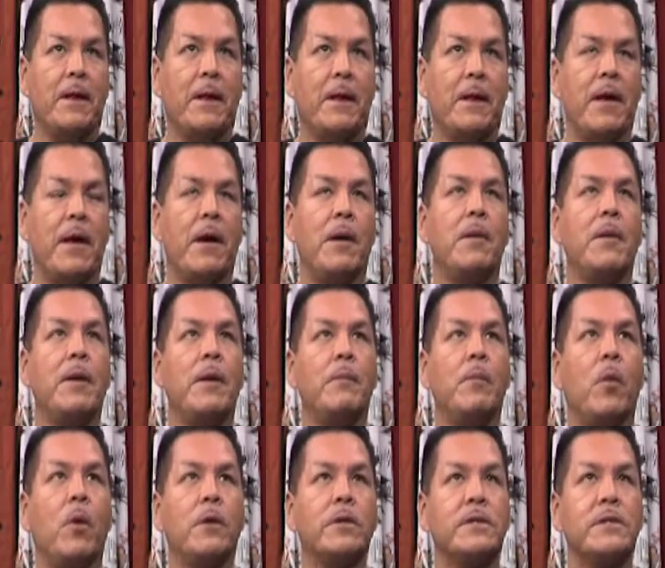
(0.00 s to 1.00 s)
it, uh, it
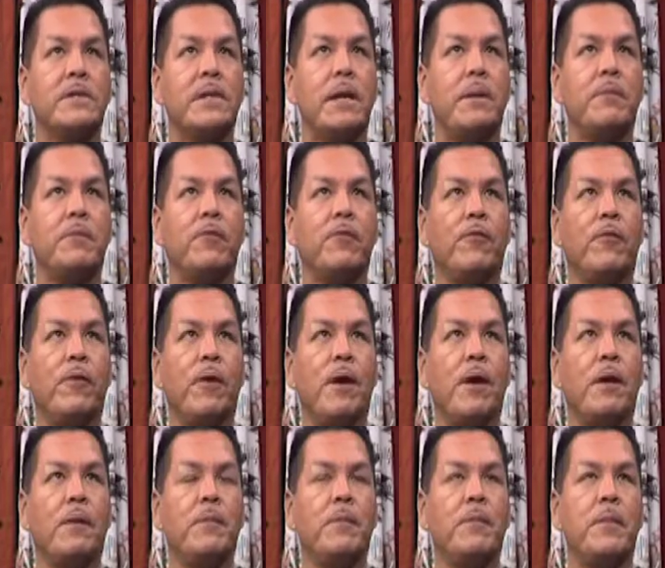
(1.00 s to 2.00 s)
more stemmed
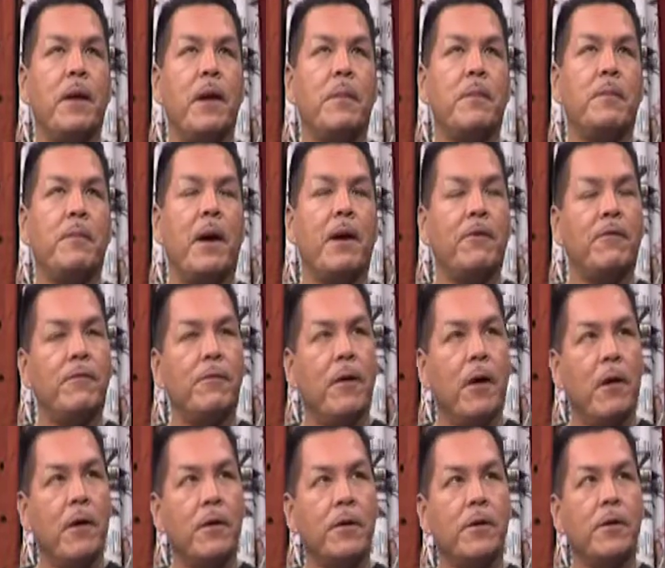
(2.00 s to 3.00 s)
from my
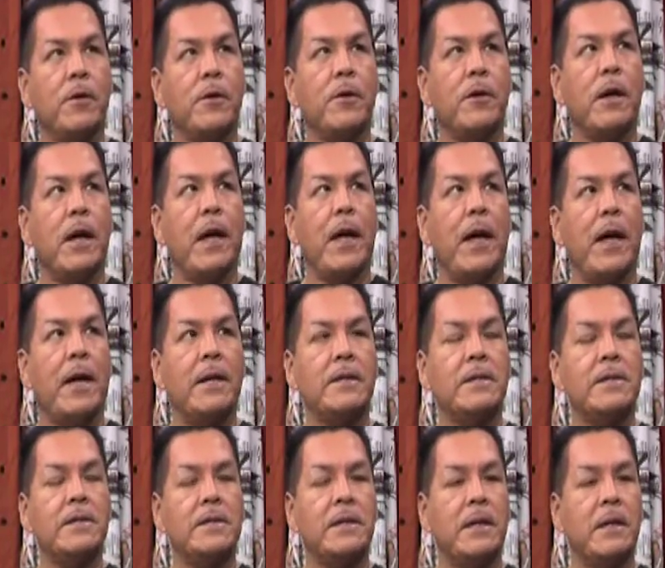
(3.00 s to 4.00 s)
father
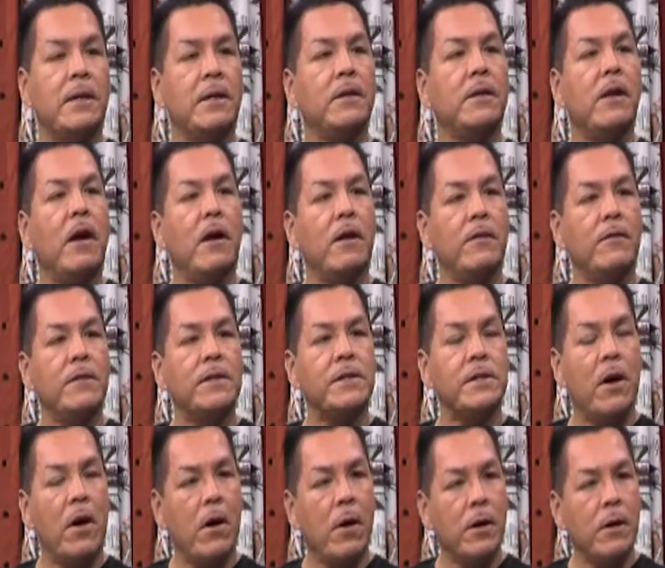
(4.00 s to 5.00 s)
and seeing a lot of
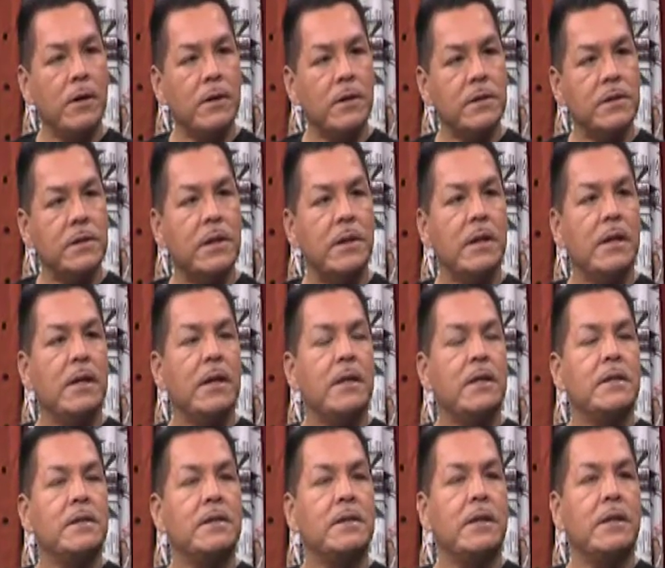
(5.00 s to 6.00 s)
his art,
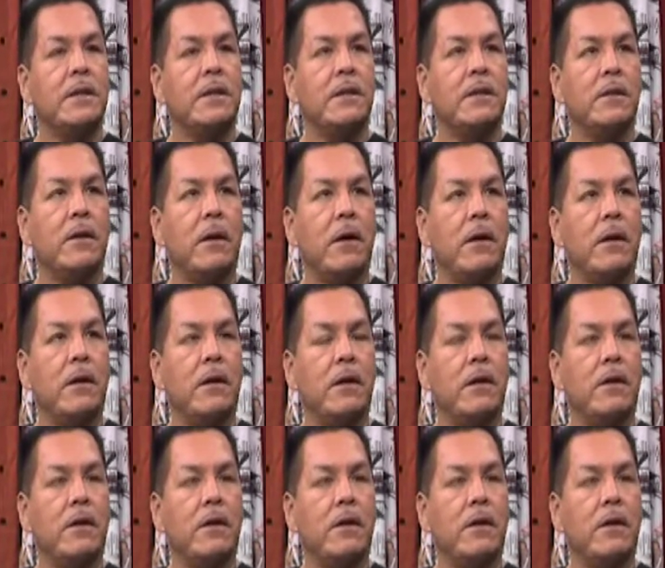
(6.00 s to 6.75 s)
seeing a lot